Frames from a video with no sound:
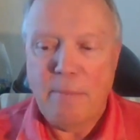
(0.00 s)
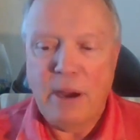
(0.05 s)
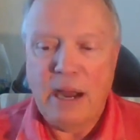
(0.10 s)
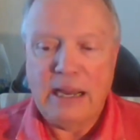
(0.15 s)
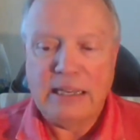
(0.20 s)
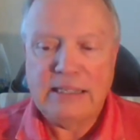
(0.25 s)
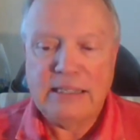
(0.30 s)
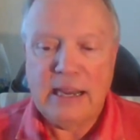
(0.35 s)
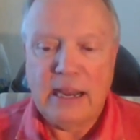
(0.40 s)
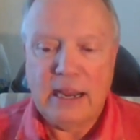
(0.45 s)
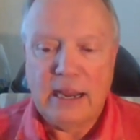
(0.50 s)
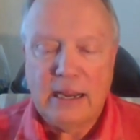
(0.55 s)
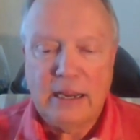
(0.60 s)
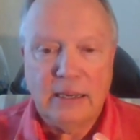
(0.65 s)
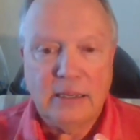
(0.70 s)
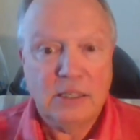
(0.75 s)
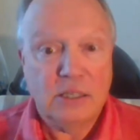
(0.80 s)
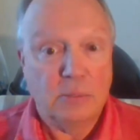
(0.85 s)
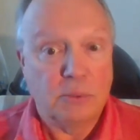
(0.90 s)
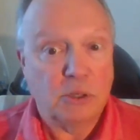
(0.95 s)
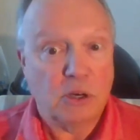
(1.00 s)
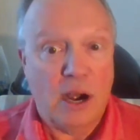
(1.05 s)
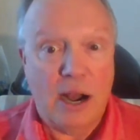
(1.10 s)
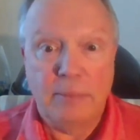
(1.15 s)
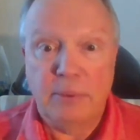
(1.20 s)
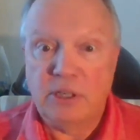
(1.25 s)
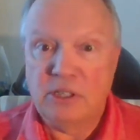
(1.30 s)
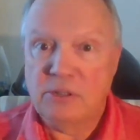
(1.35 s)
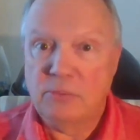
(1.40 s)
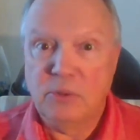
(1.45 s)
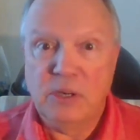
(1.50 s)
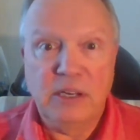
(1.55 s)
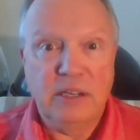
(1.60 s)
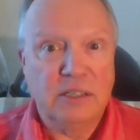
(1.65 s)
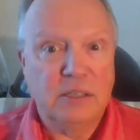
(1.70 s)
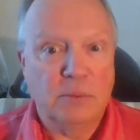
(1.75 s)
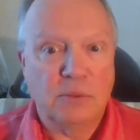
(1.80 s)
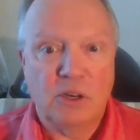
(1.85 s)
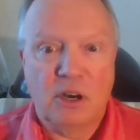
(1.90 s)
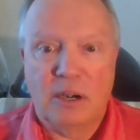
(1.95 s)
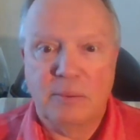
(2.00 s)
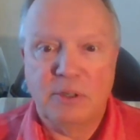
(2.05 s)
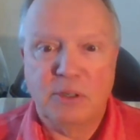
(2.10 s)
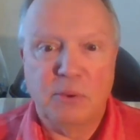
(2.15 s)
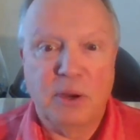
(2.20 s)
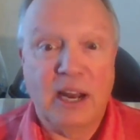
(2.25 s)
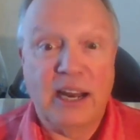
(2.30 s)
But uh, subscribers, we need subscribers.